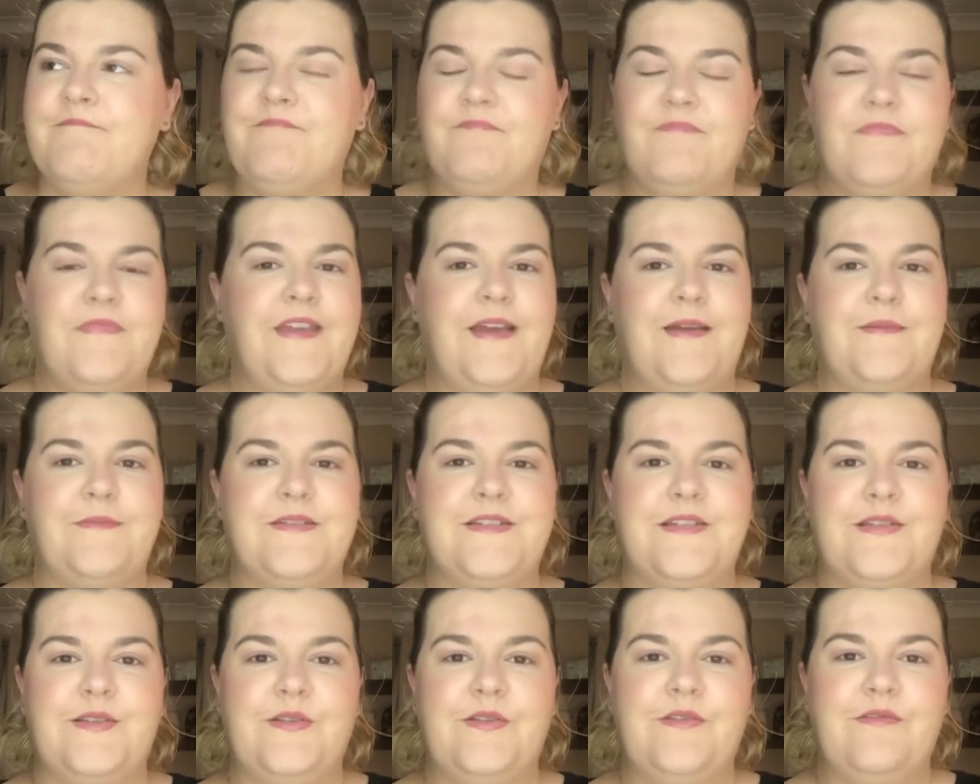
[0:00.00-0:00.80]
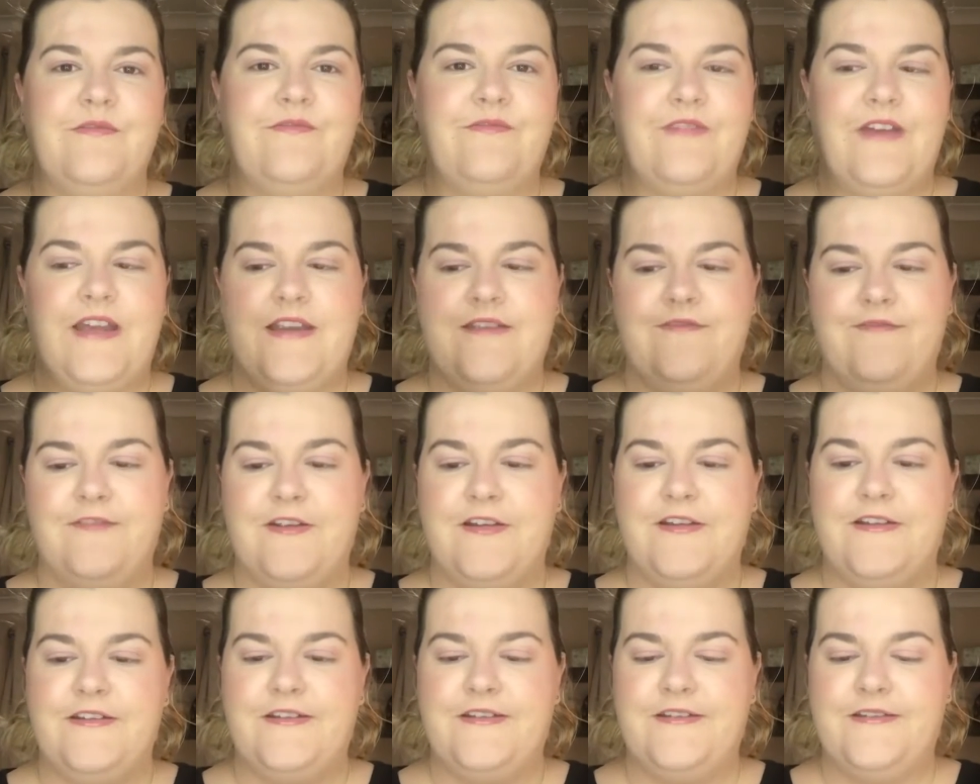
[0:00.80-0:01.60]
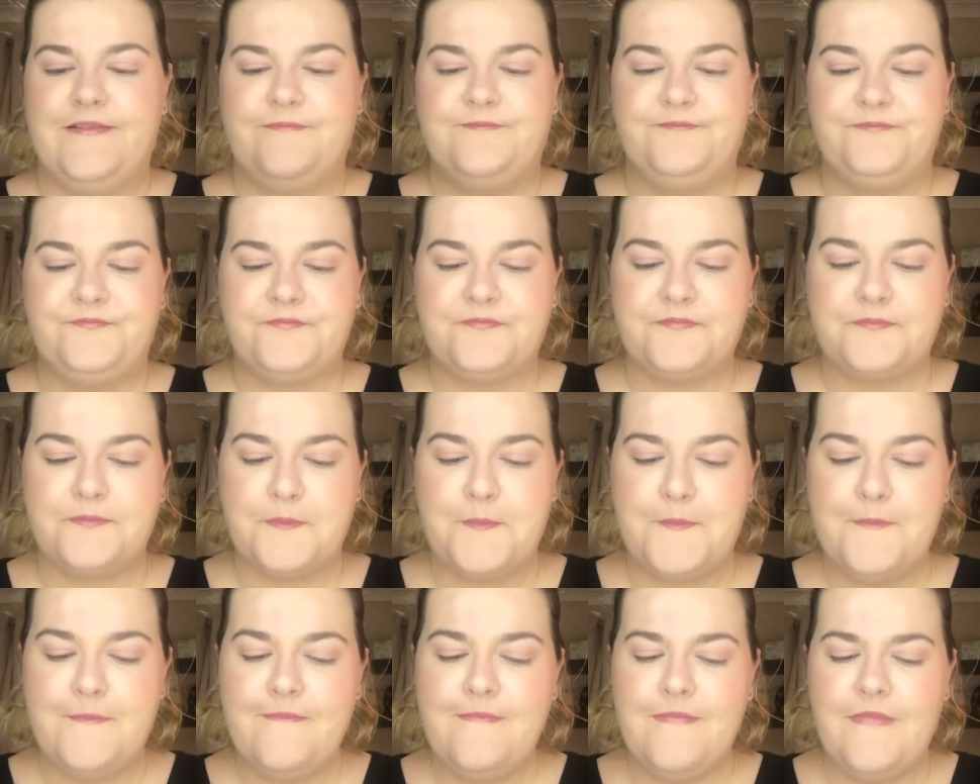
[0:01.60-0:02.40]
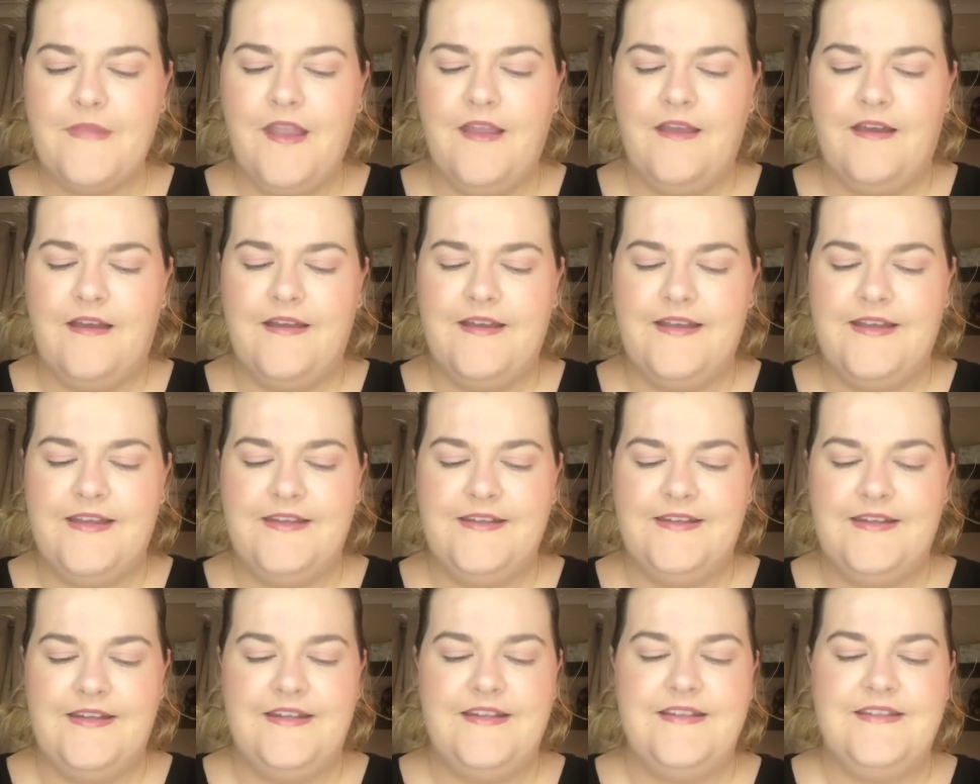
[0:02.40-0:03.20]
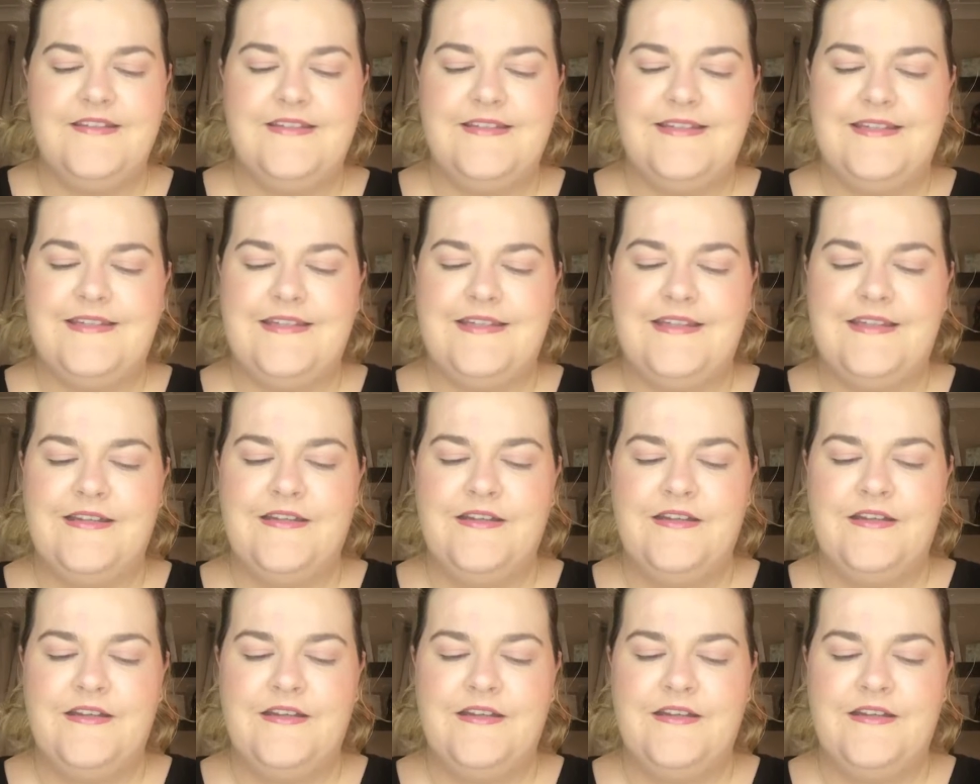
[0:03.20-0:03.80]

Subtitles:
Absolute favourite. It is